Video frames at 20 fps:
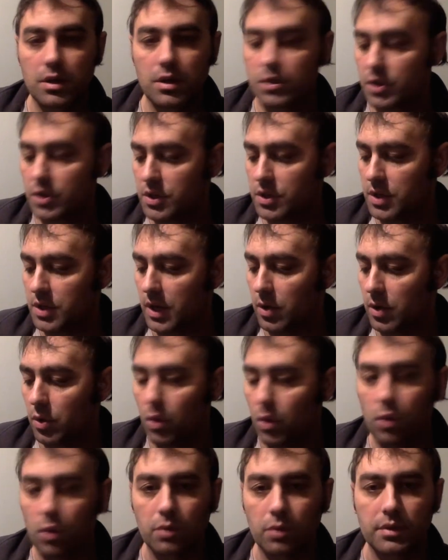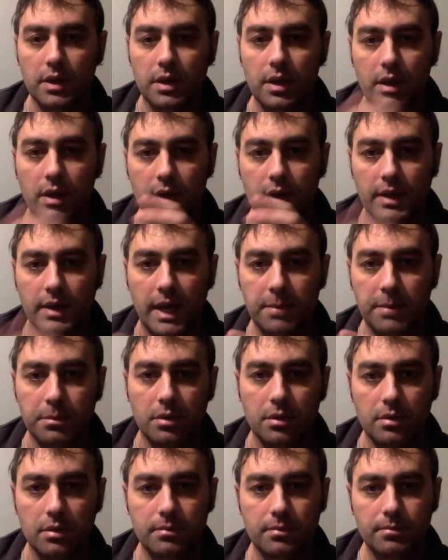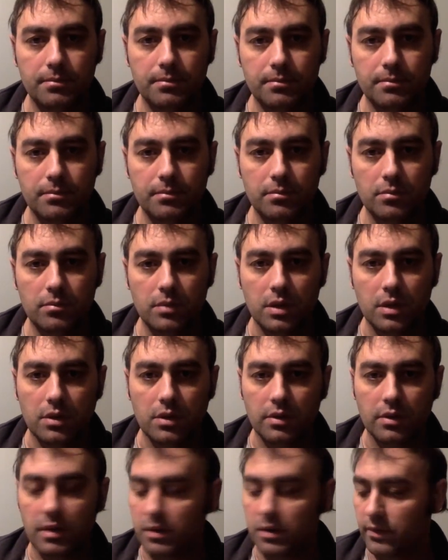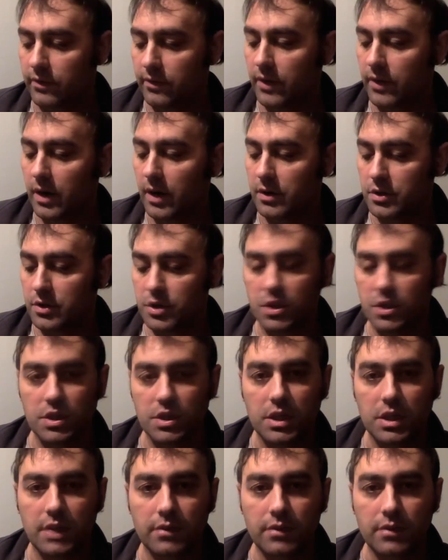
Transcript: just to hold an ember. your fire, just to give